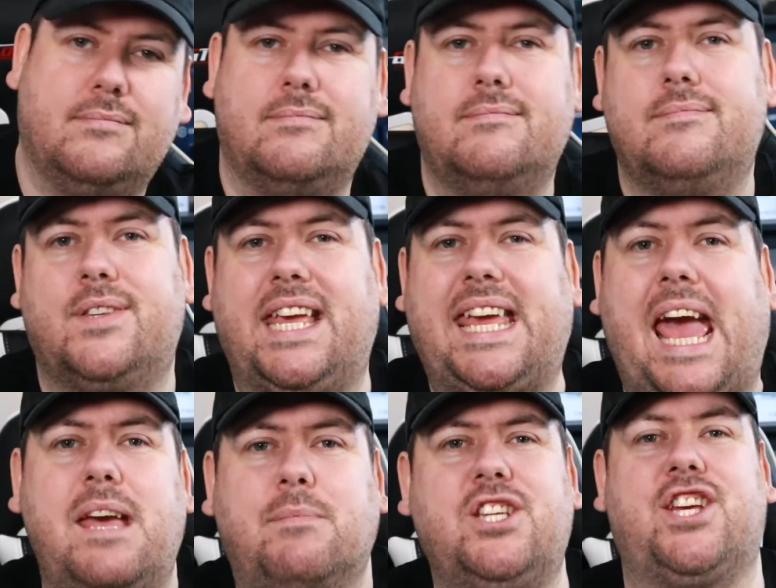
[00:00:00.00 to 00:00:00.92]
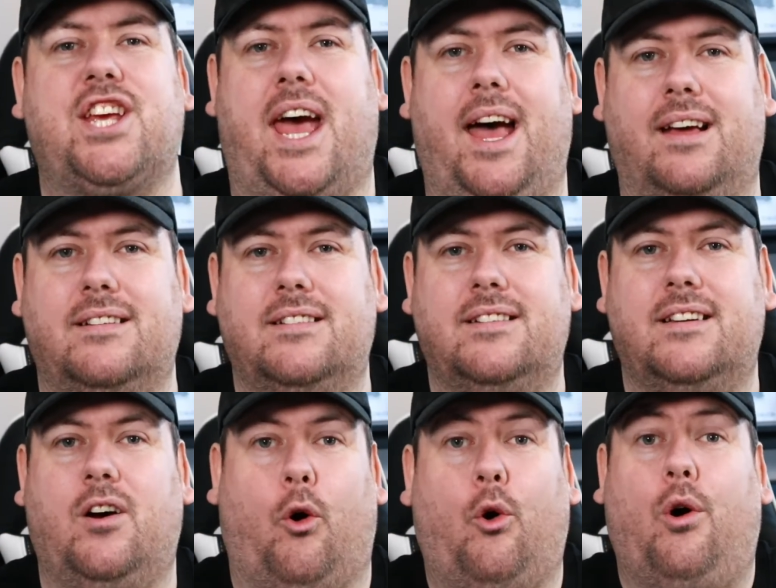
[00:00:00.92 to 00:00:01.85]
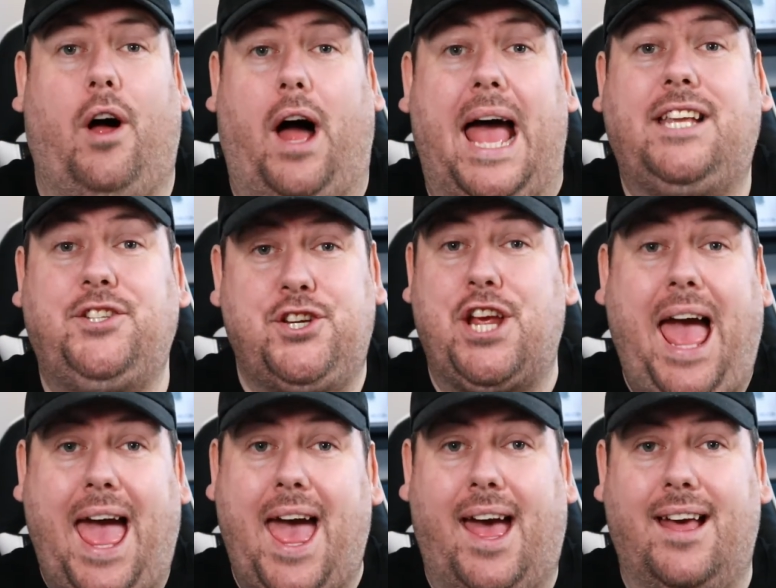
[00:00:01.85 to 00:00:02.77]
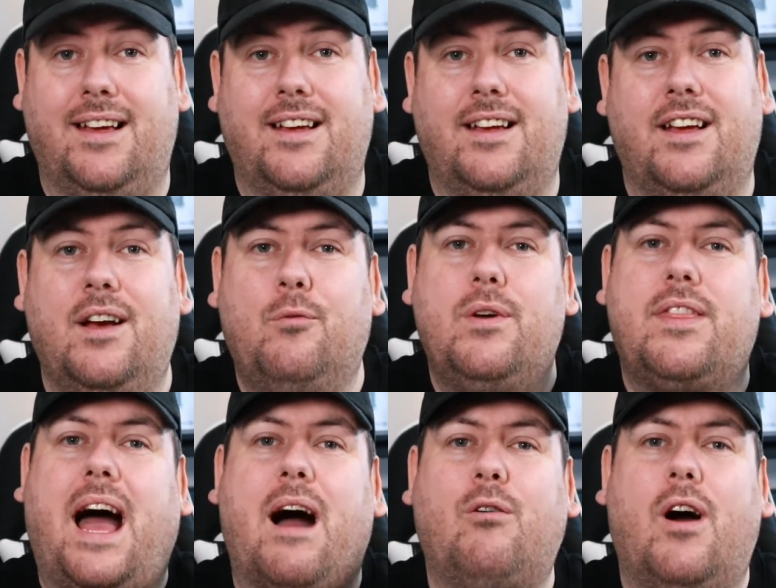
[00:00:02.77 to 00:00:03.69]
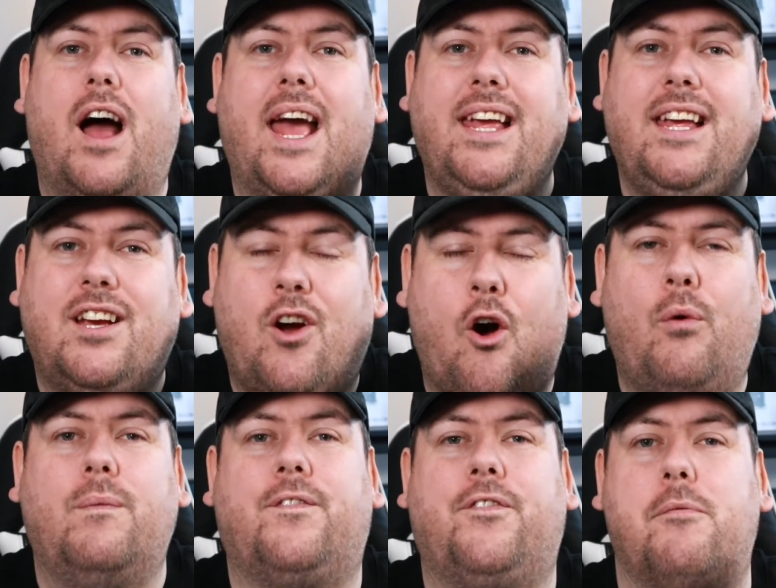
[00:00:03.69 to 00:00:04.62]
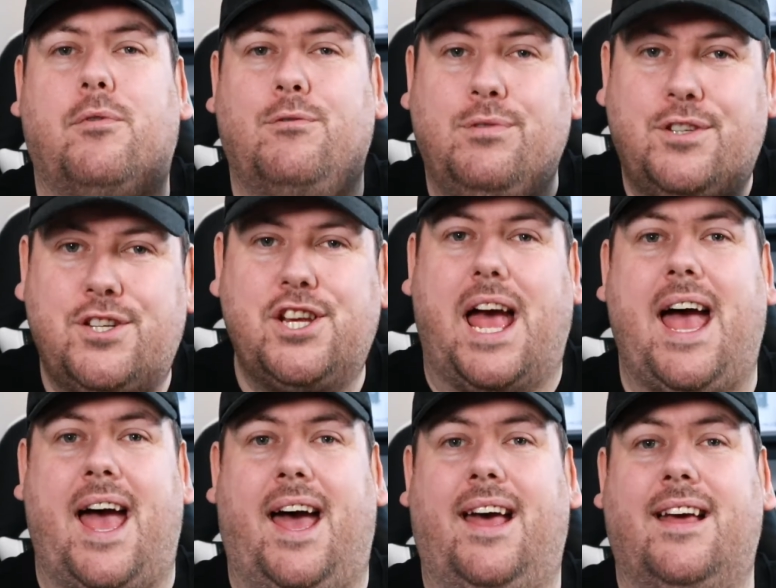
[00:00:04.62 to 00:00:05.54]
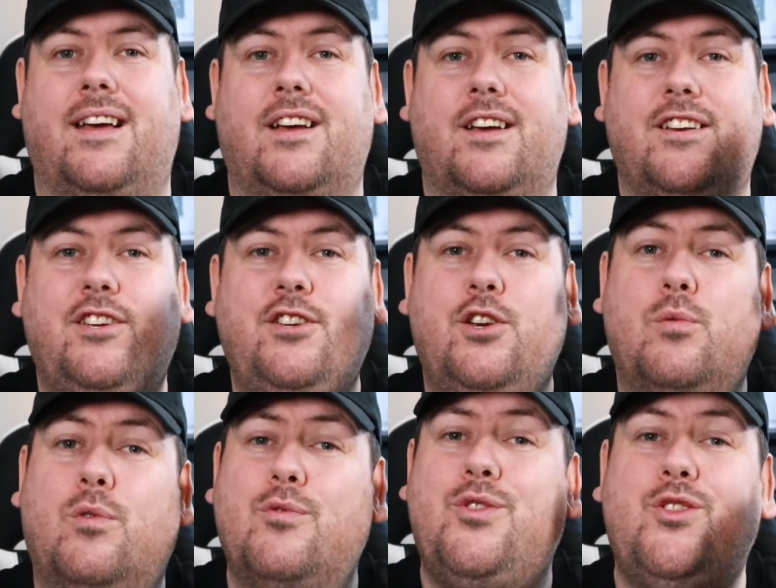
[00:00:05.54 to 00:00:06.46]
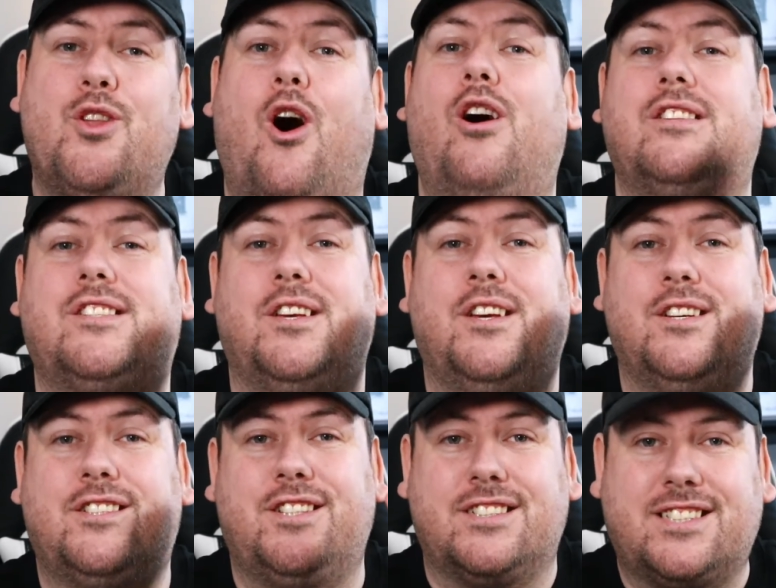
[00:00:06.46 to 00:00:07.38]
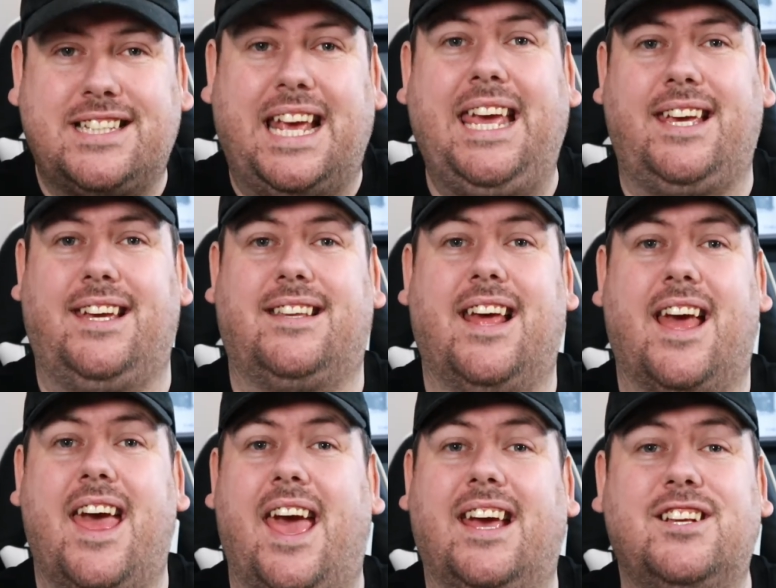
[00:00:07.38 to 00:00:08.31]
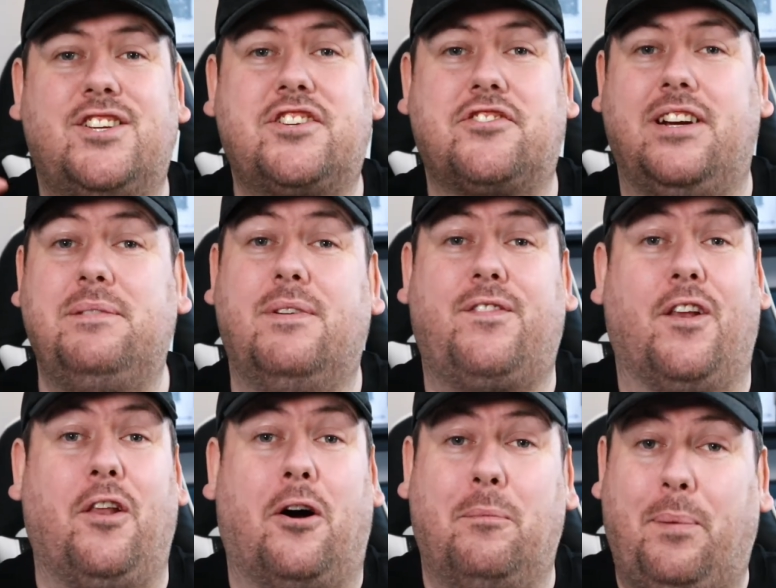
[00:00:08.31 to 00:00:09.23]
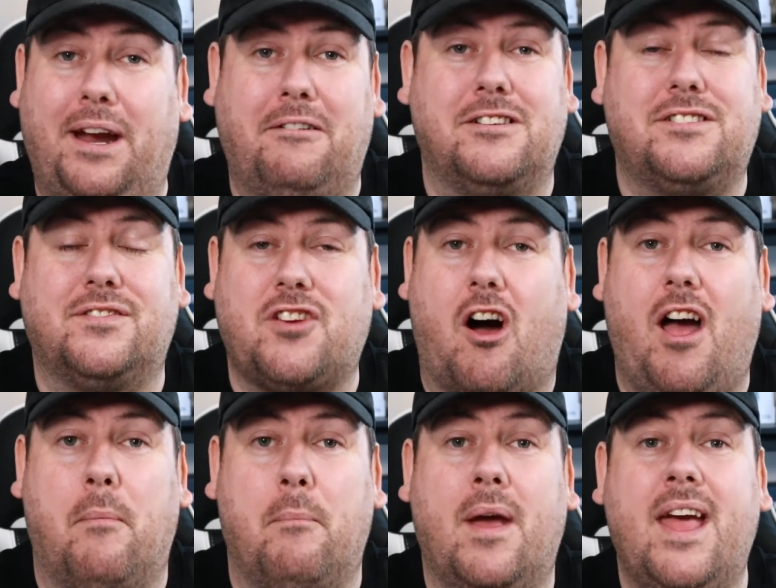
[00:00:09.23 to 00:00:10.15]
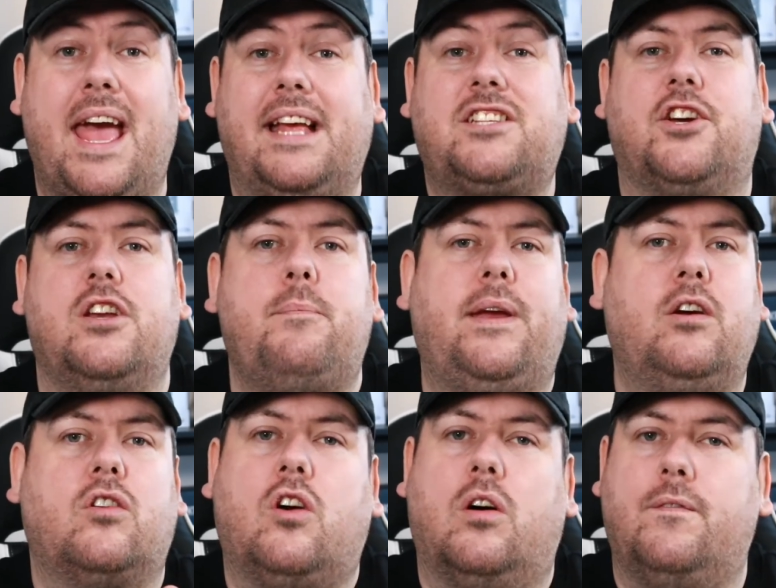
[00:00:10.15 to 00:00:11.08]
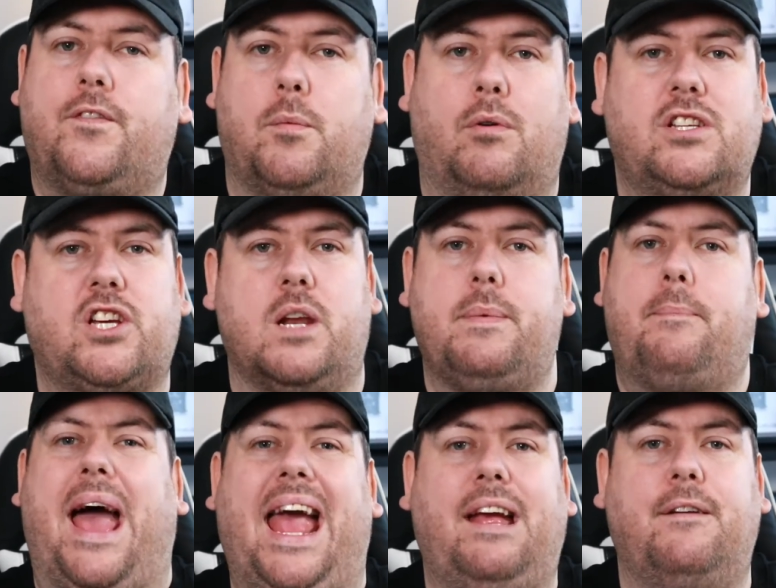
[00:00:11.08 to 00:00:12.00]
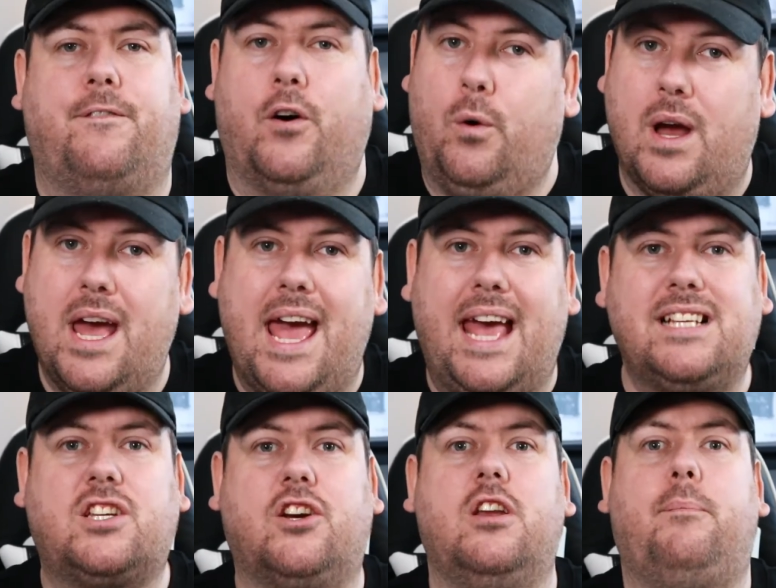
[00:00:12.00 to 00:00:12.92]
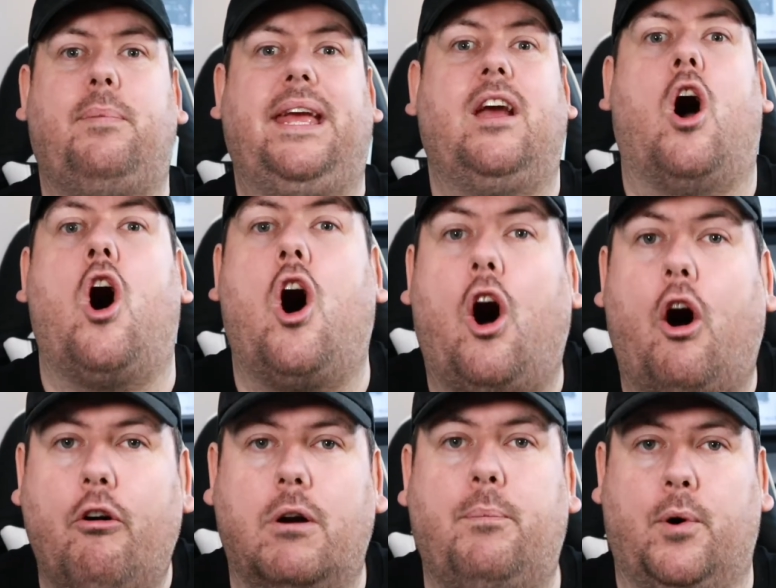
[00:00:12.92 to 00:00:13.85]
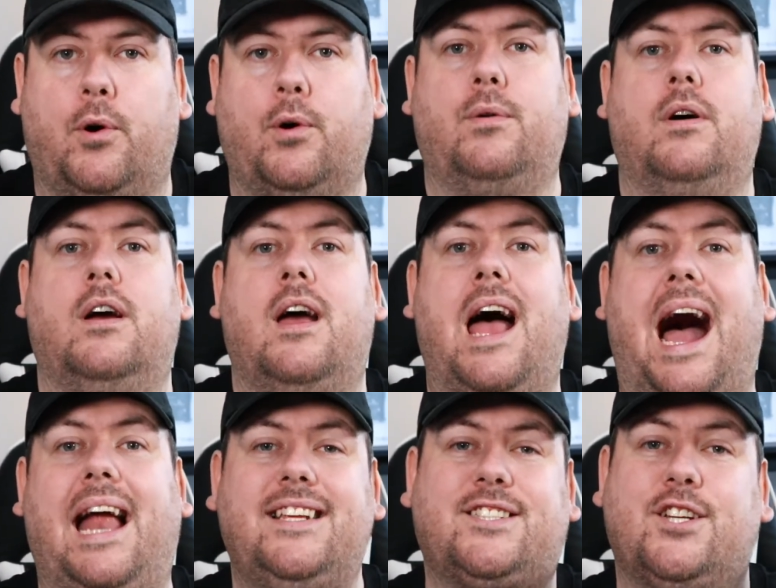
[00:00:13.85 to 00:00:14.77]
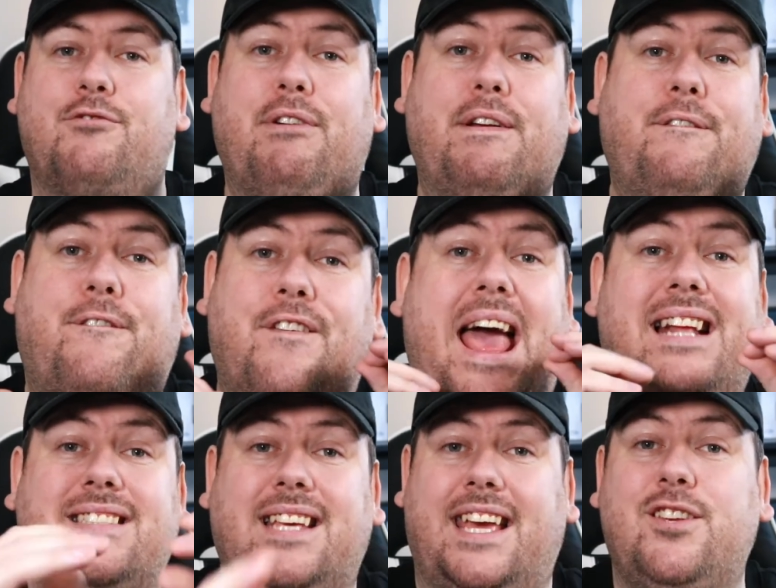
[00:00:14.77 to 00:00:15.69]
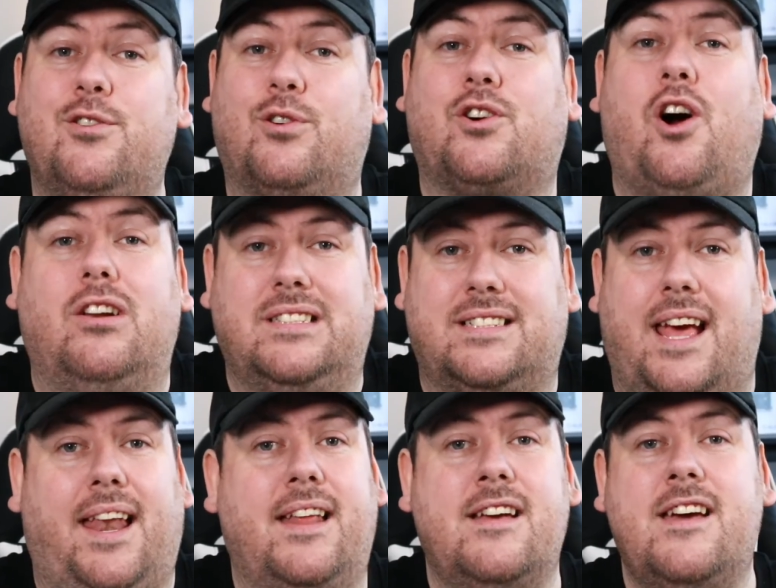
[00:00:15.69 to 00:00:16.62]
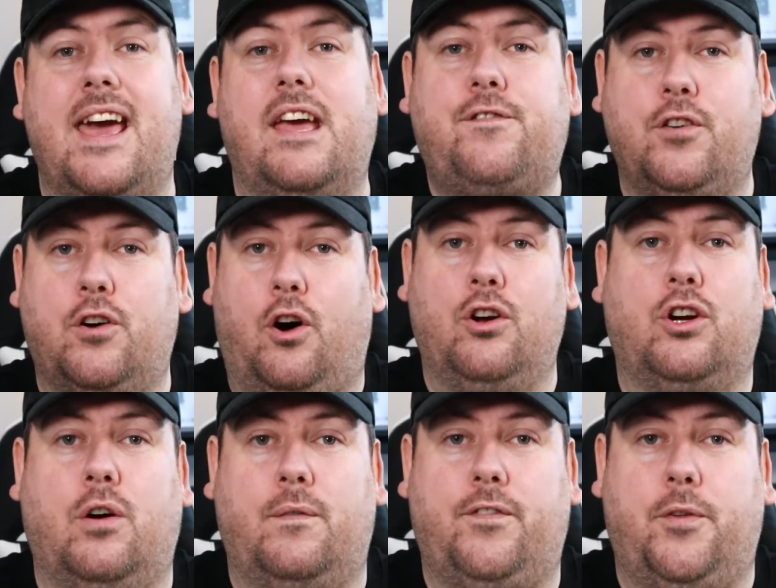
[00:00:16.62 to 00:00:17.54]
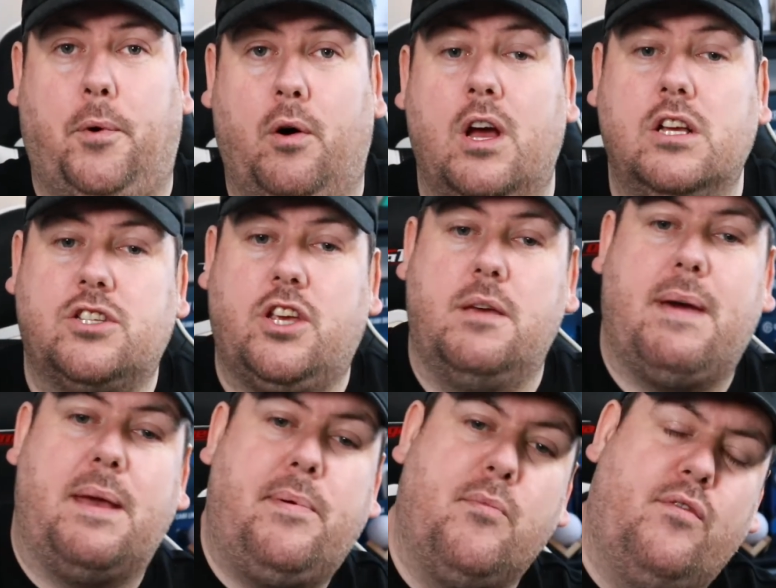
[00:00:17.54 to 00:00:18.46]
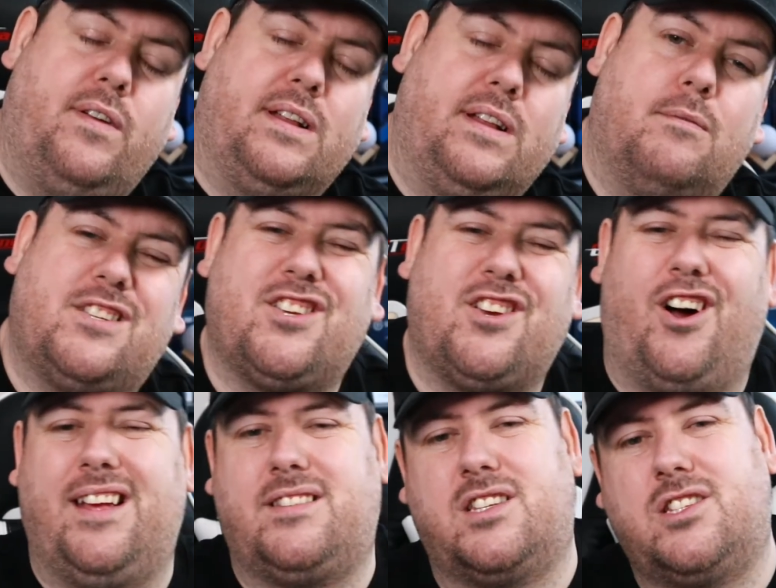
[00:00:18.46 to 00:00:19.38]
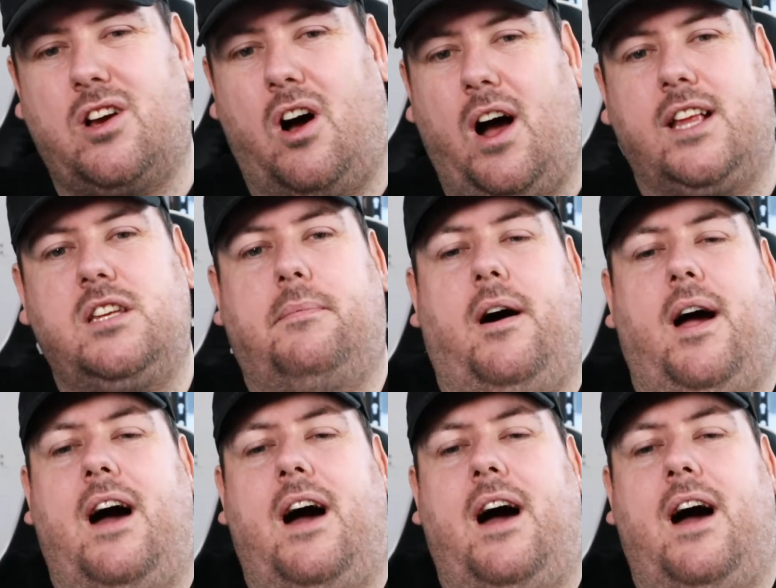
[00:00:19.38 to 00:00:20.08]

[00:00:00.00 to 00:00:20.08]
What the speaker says: The gaming chair, or a chair. Without a comfortable chair, you will not succeed in streaming for long periods of time. It's going to be uncomfortable, it's going to be painful, it's going to be horrible, and it's going to reflect in your content if you're uncomfortable. So you may be moving from side to side, you might have a